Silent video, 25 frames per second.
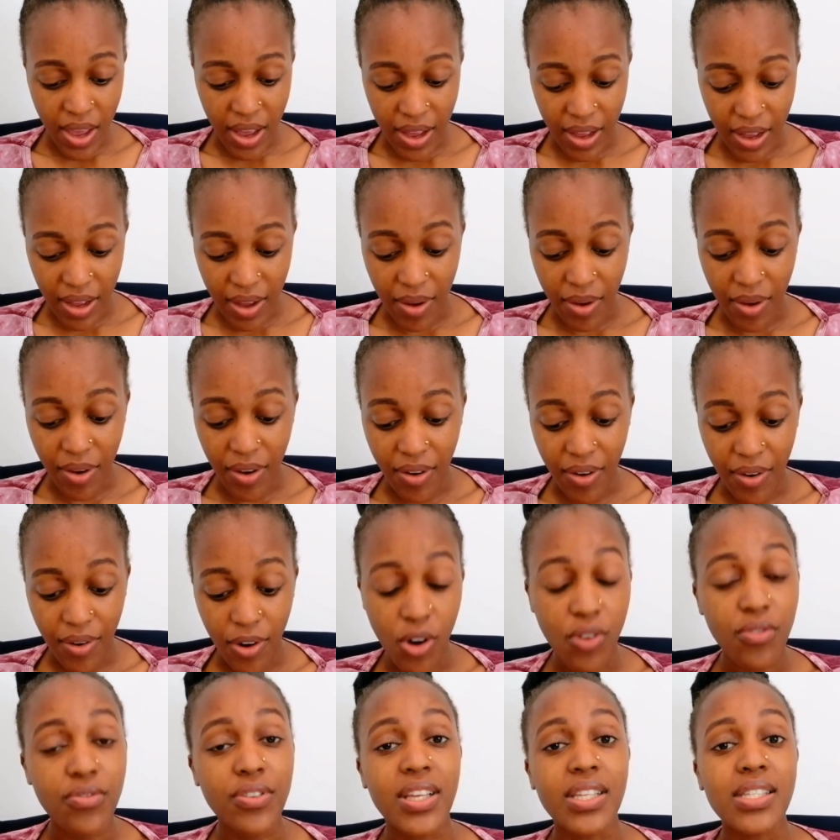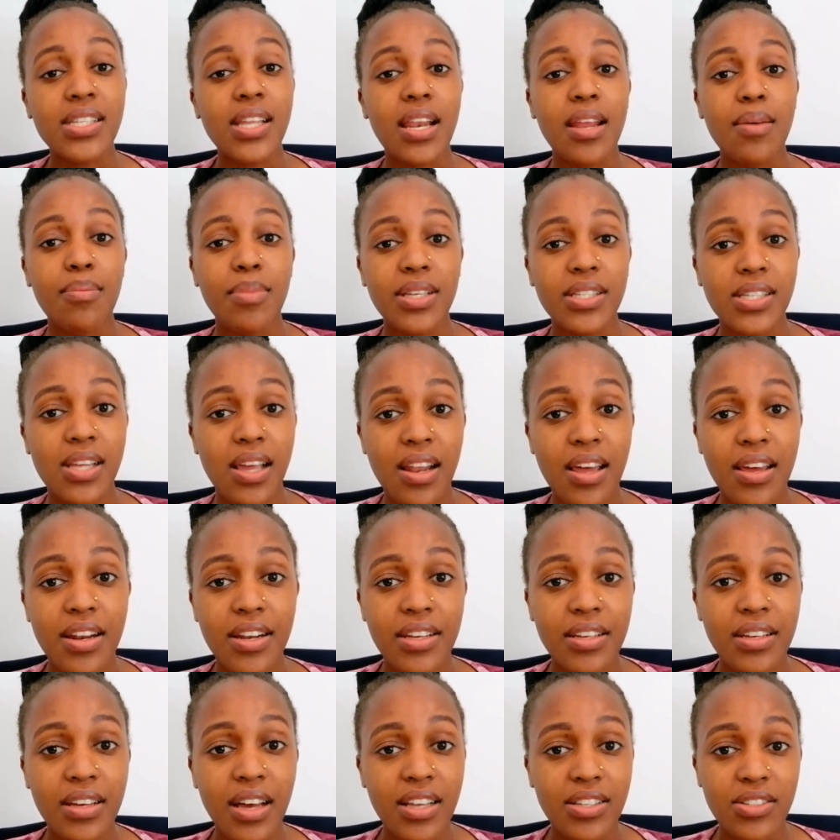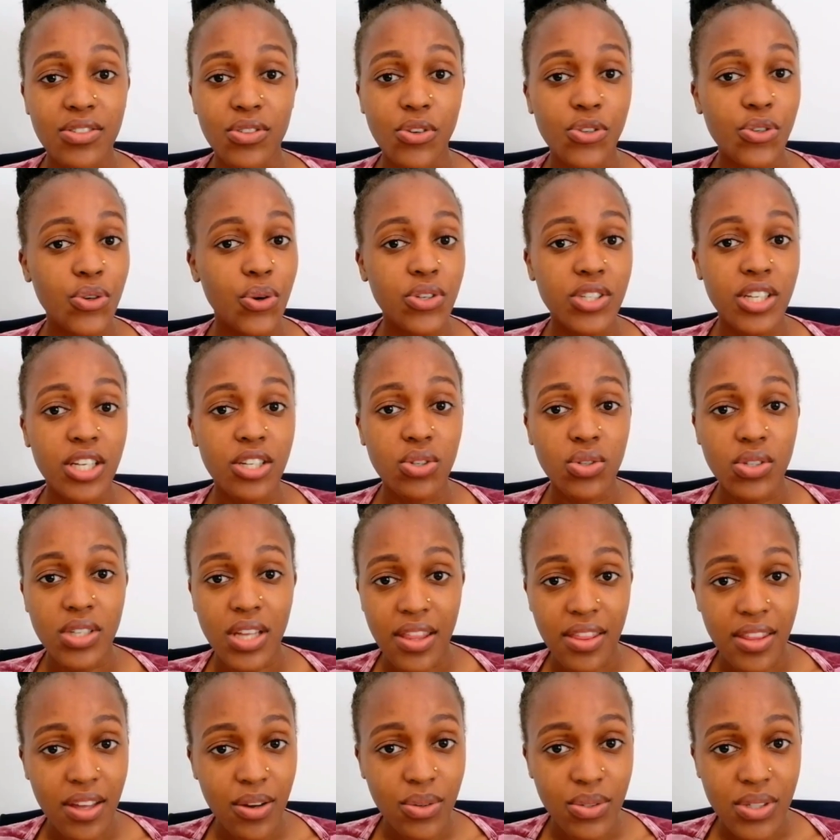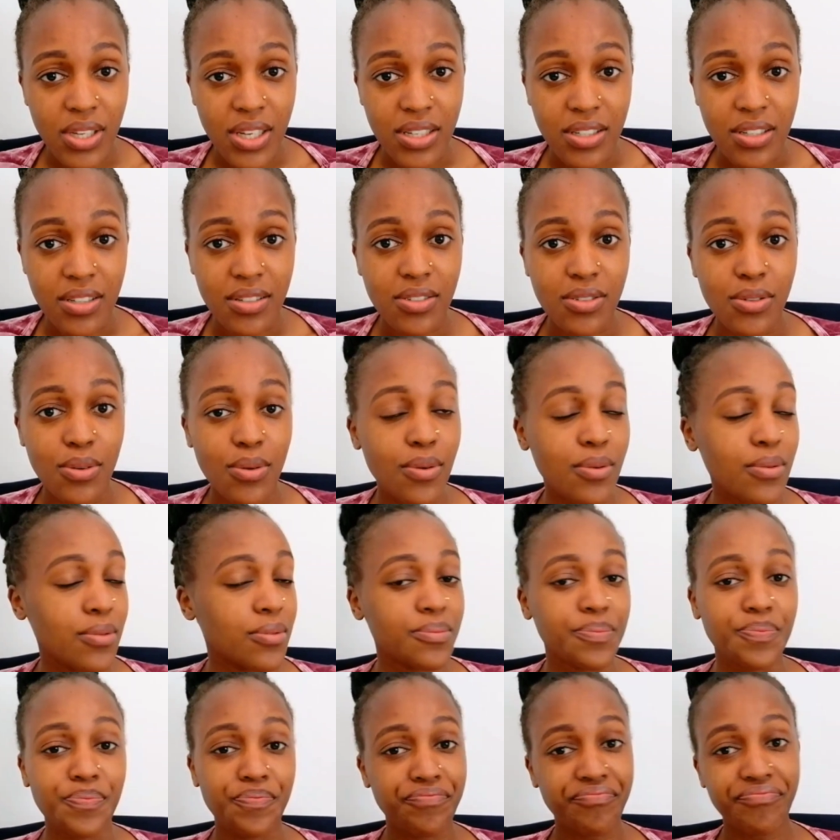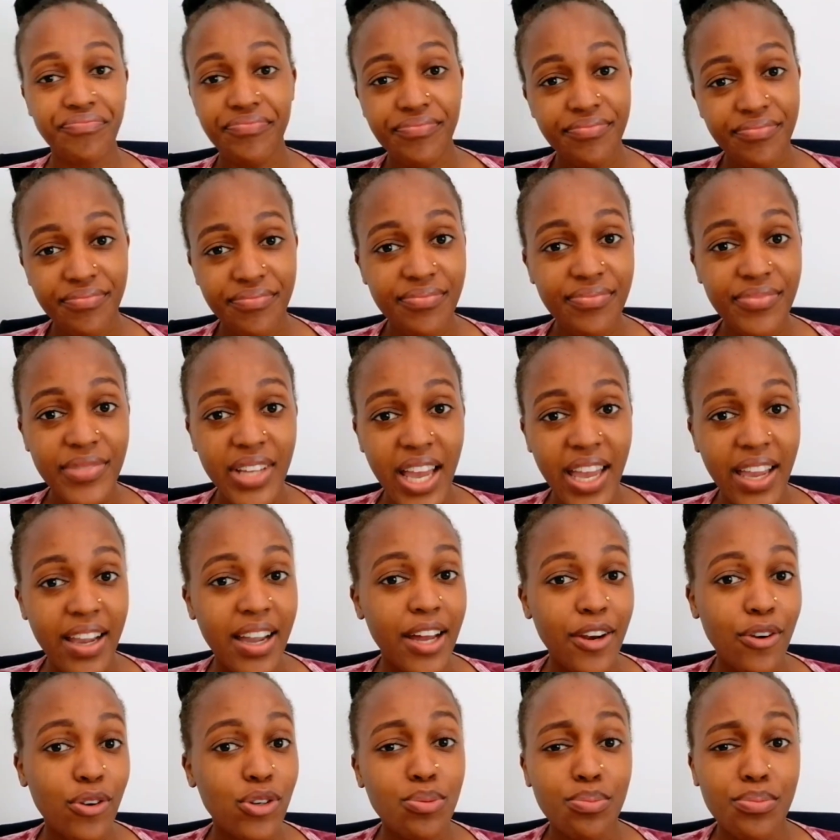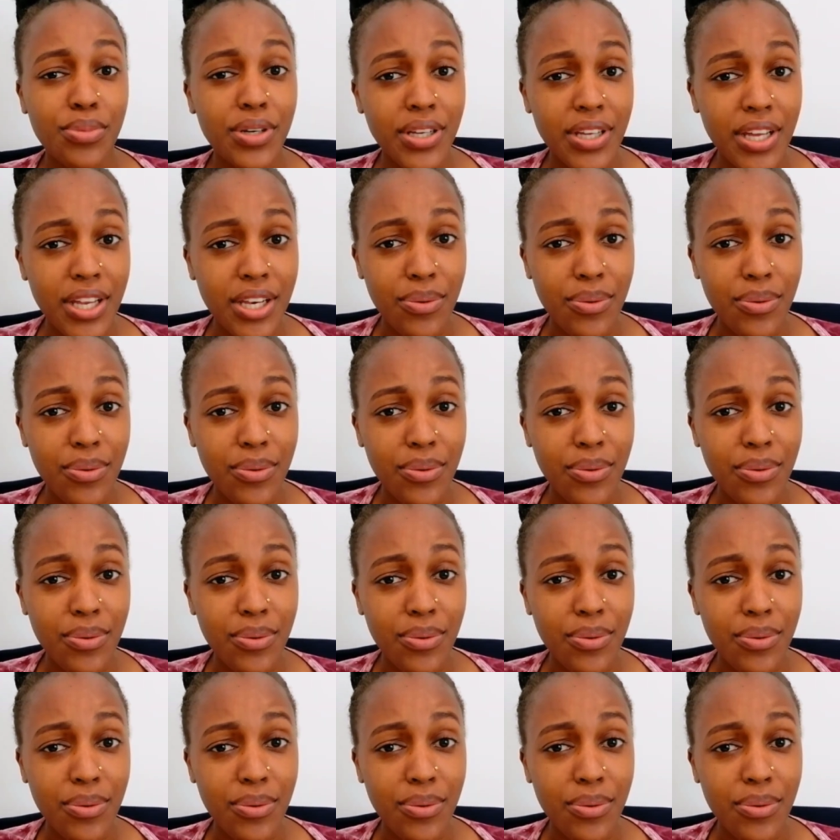Obviously, my salary has not gotten to 10,000, so I cannot